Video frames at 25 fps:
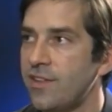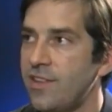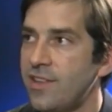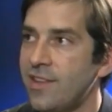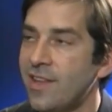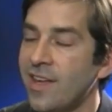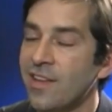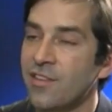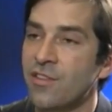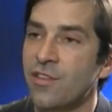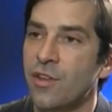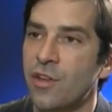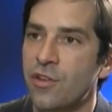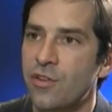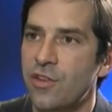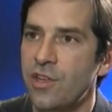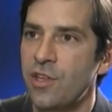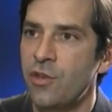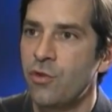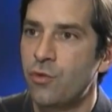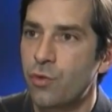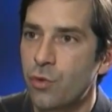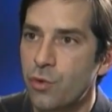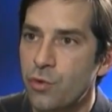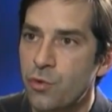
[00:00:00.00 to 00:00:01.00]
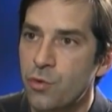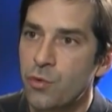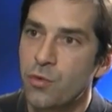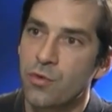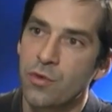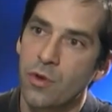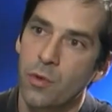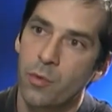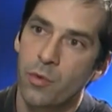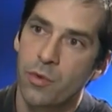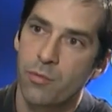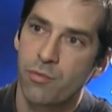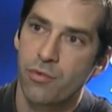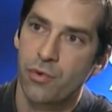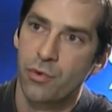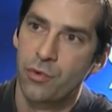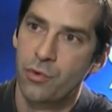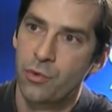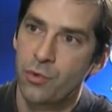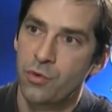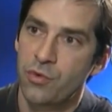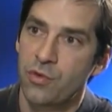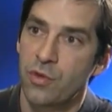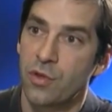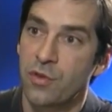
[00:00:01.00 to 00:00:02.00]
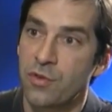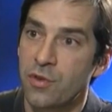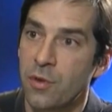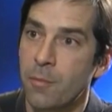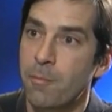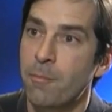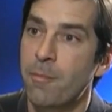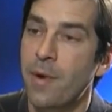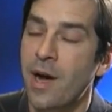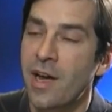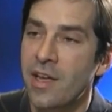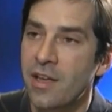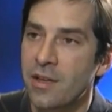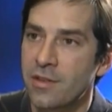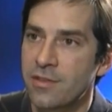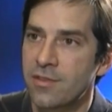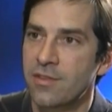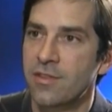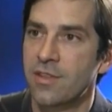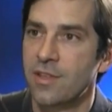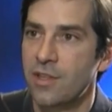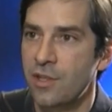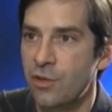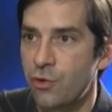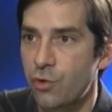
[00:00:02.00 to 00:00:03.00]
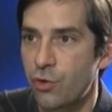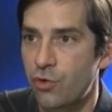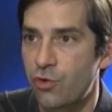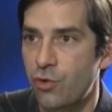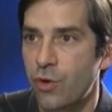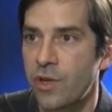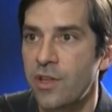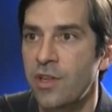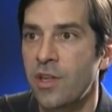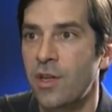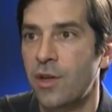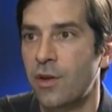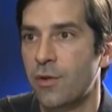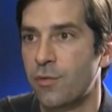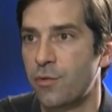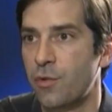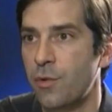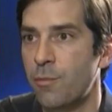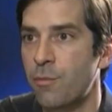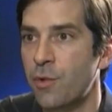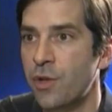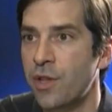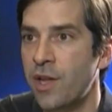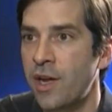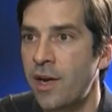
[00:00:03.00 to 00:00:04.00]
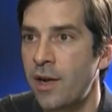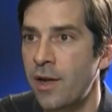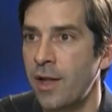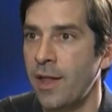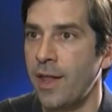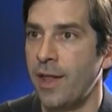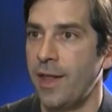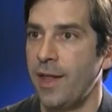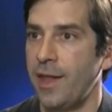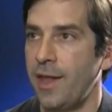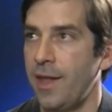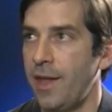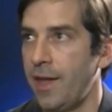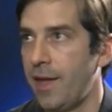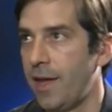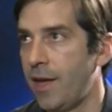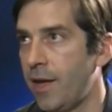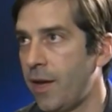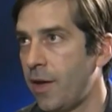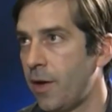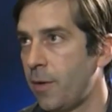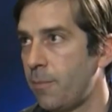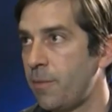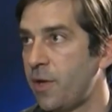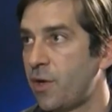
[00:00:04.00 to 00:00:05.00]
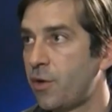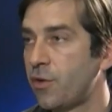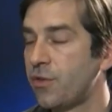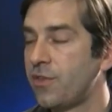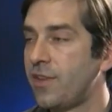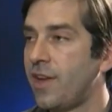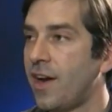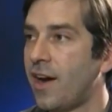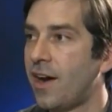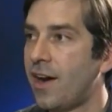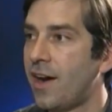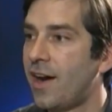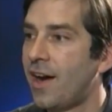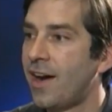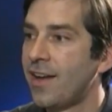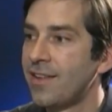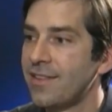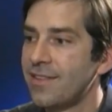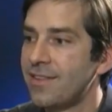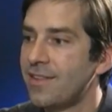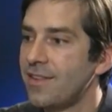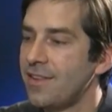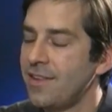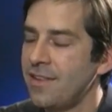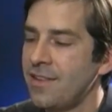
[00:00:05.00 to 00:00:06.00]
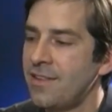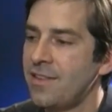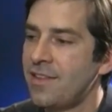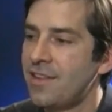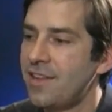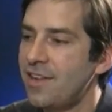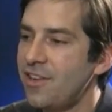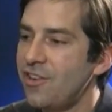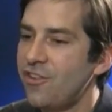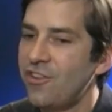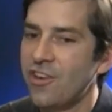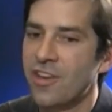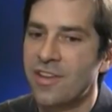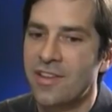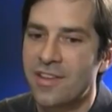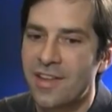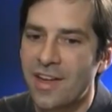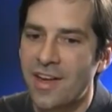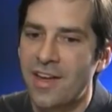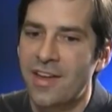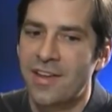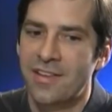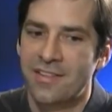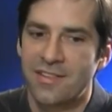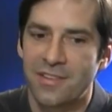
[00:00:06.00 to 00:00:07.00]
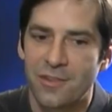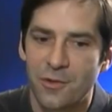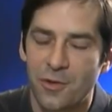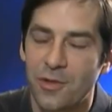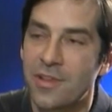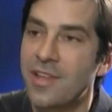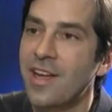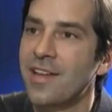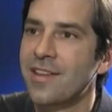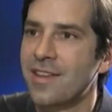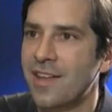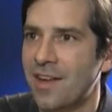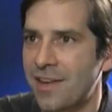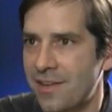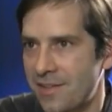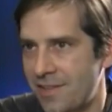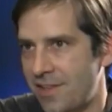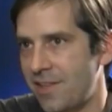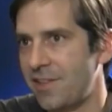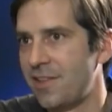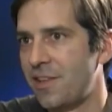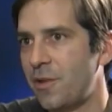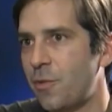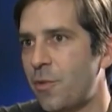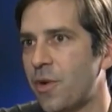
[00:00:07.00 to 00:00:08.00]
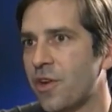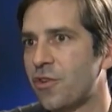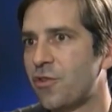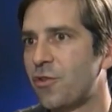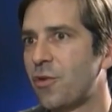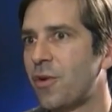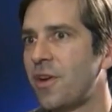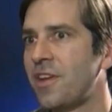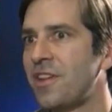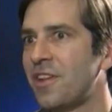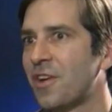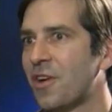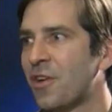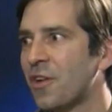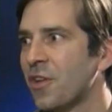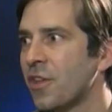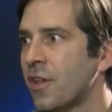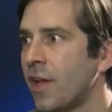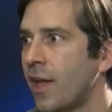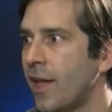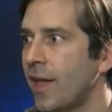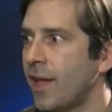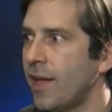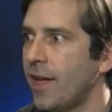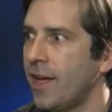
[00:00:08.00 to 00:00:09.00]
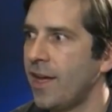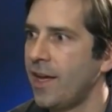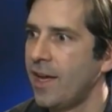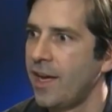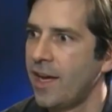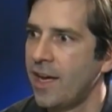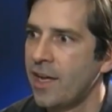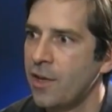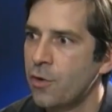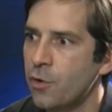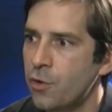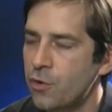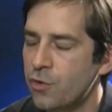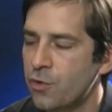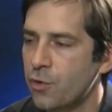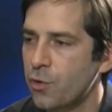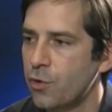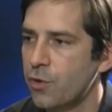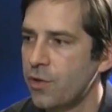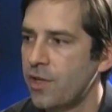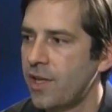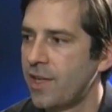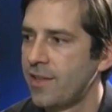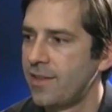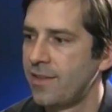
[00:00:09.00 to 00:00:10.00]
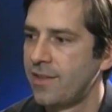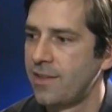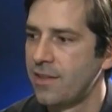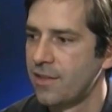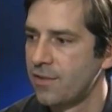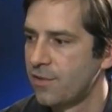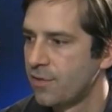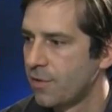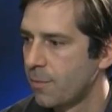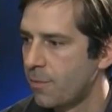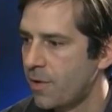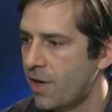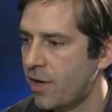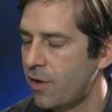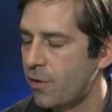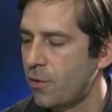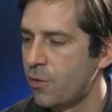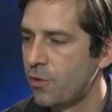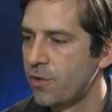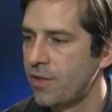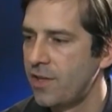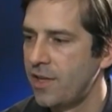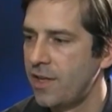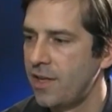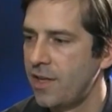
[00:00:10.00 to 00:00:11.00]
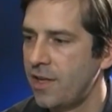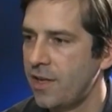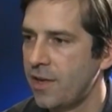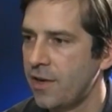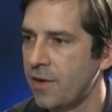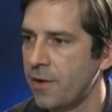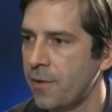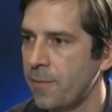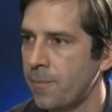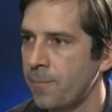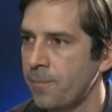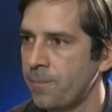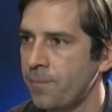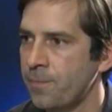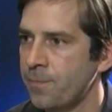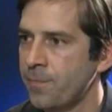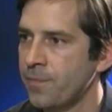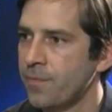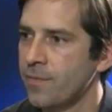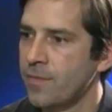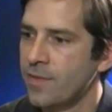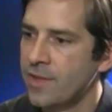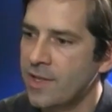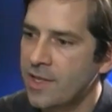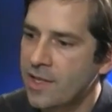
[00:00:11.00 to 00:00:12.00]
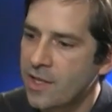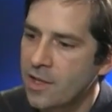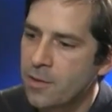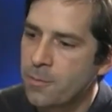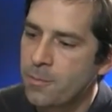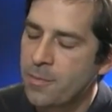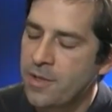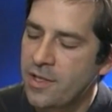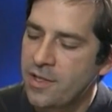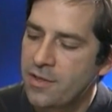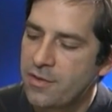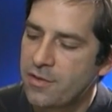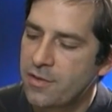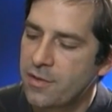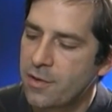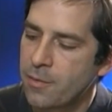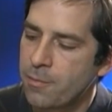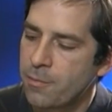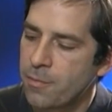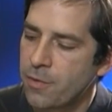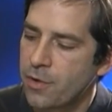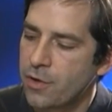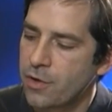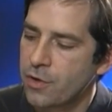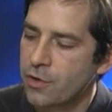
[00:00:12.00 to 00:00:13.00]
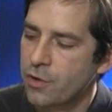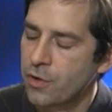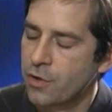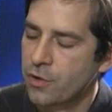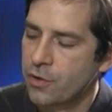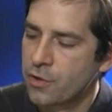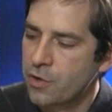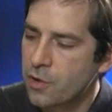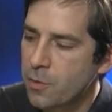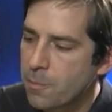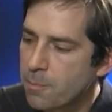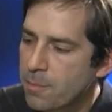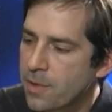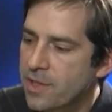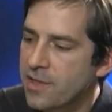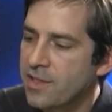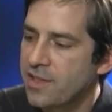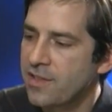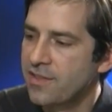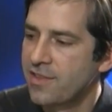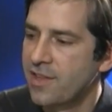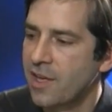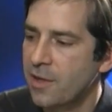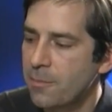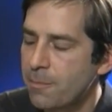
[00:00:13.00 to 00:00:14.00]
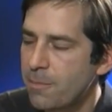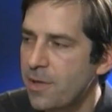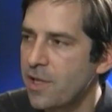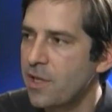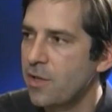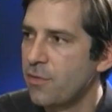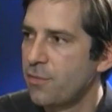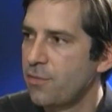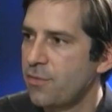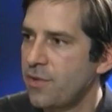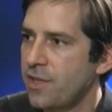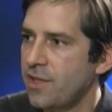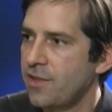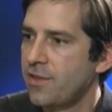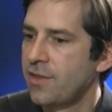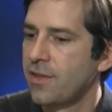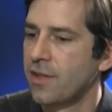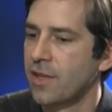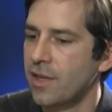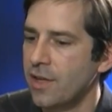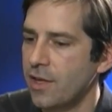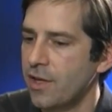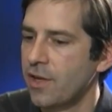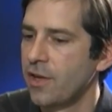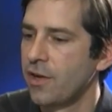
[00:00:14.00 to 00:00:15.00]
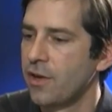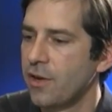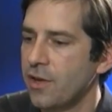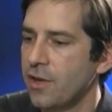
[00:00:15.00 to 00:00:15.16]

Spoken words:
so that it does not introduce or reproduce some bias in the training of the model. Because they are as intelligent as the data that they were trained on, and also that somehow they can be some companies that benefit